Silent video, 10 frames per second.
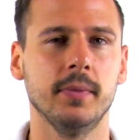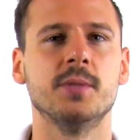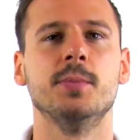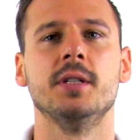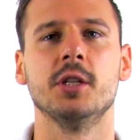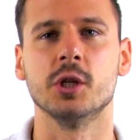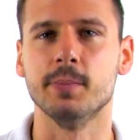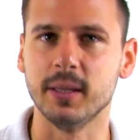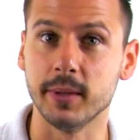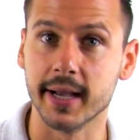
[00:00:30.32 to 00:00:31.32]
This
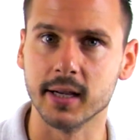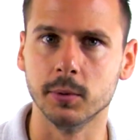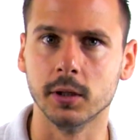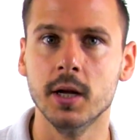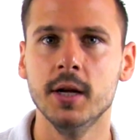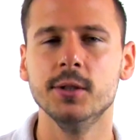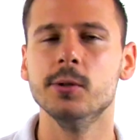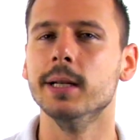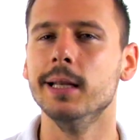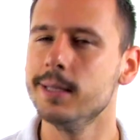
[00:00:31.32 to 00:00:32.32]
position may be able
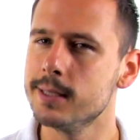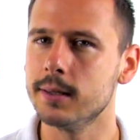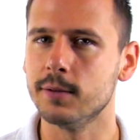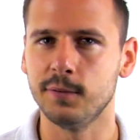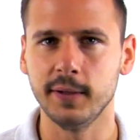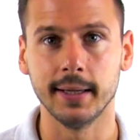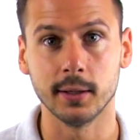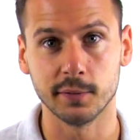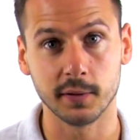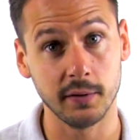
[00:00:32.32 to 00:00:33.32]
to elicit the
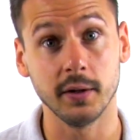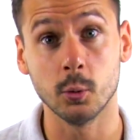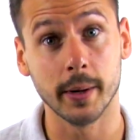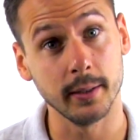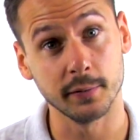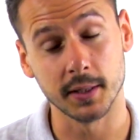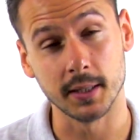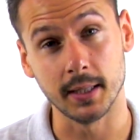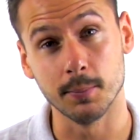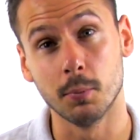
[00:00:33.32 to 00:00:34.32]
feeling of giving way of the
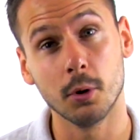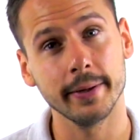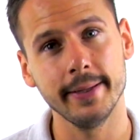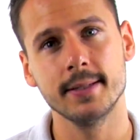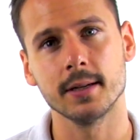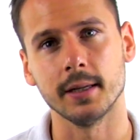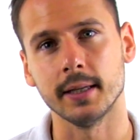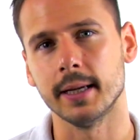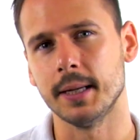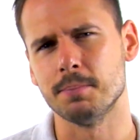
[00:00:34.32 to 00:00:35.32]
knee more
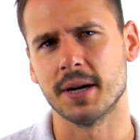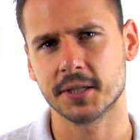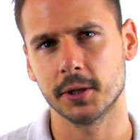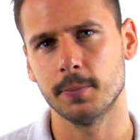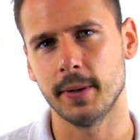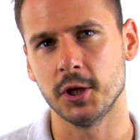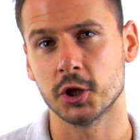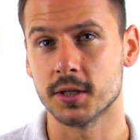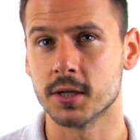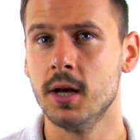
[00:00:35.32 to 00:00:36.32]
easily in muscular
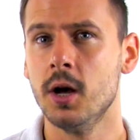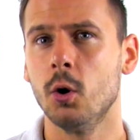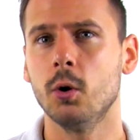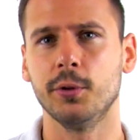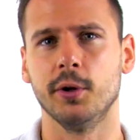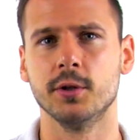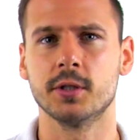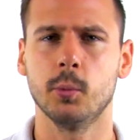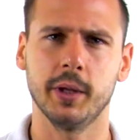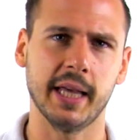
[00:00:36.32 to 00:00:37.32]
patients or
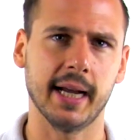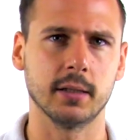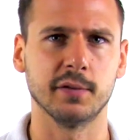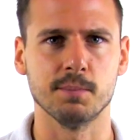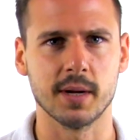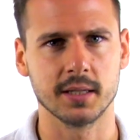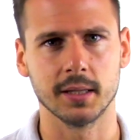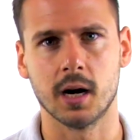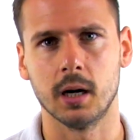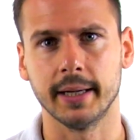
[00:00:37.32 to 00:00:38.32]
those with active
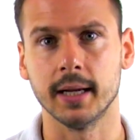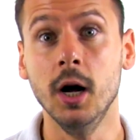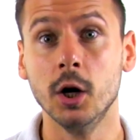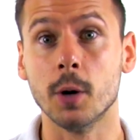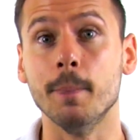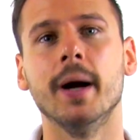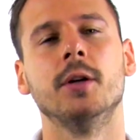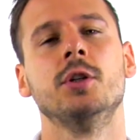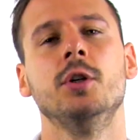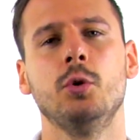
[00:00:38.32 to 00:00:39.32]
muscle guarding
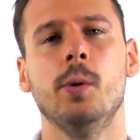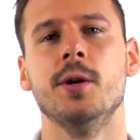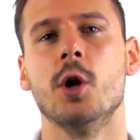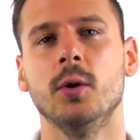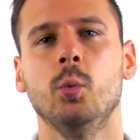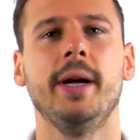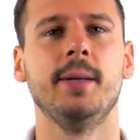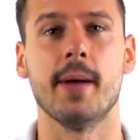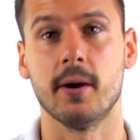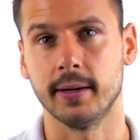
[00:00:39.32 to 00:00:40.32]
compared to a
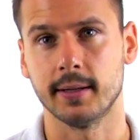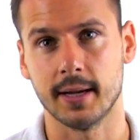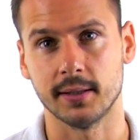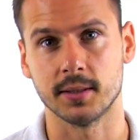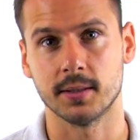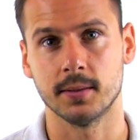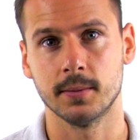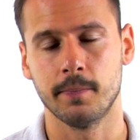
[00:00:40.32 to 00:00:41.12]
non-weight-bearing test.